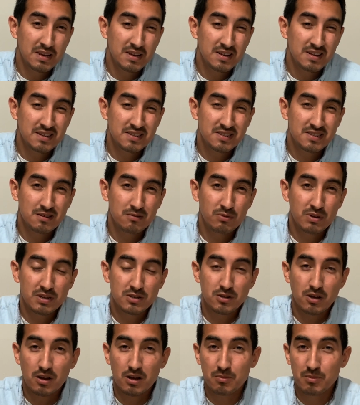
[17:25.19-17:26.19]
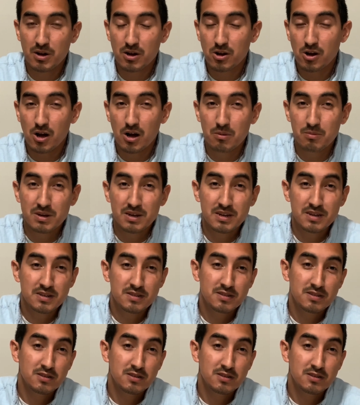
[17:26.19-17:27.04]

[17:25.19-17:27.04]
us and we can talk about comics.